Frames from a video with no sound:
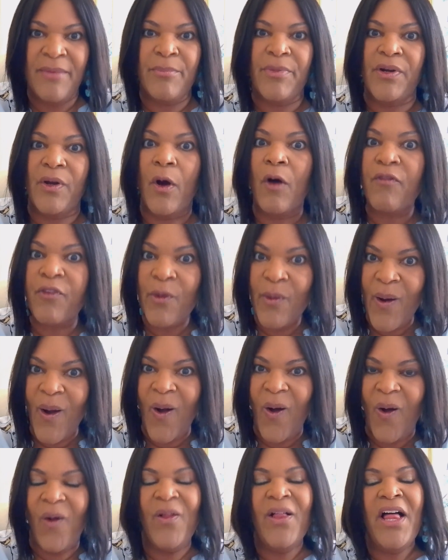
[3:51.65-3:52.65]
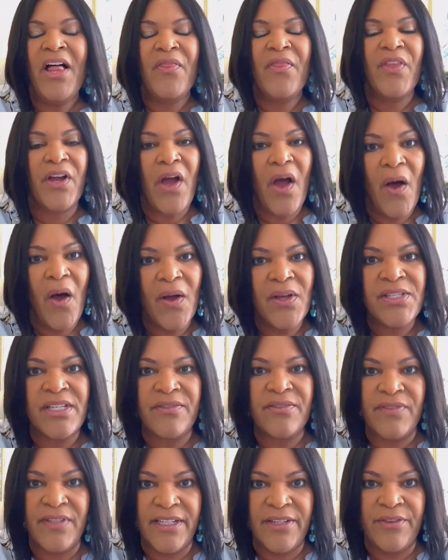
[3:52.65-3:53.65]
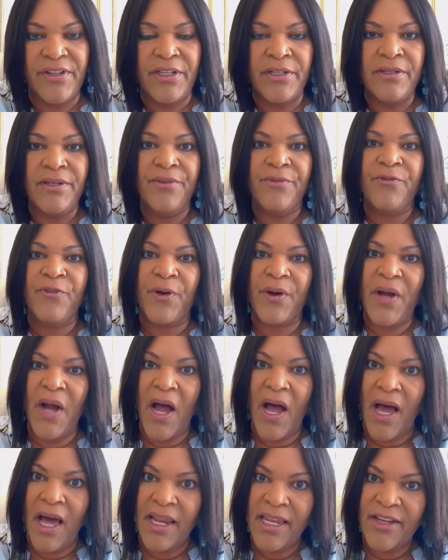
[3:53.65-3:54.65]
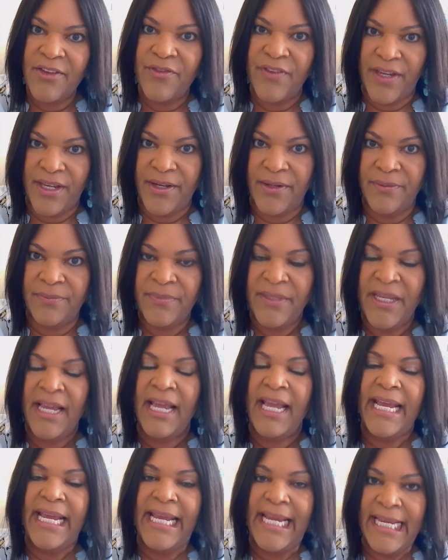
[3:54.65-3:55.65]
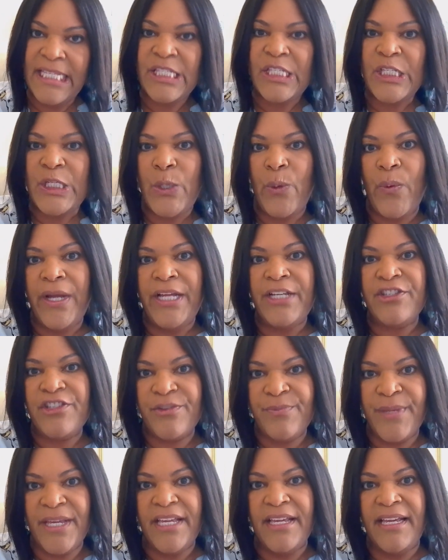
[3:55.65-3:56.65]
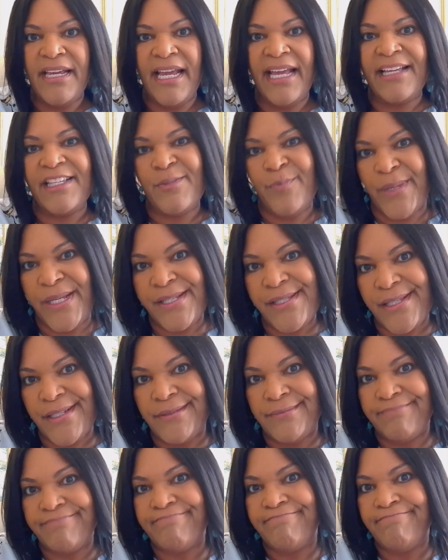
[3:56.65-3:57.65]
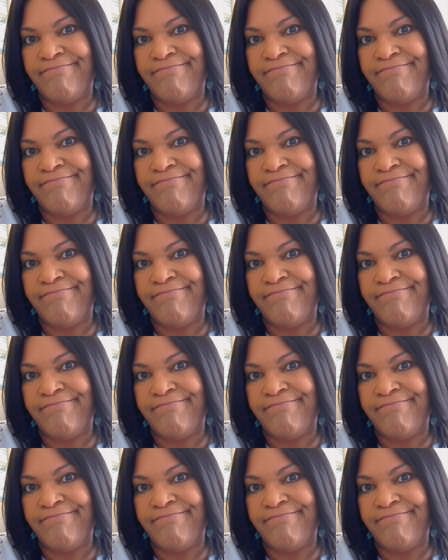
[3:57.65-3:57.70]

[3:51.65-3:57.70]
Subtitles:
But overall, the cost of living for Colleyville is going to be expensive.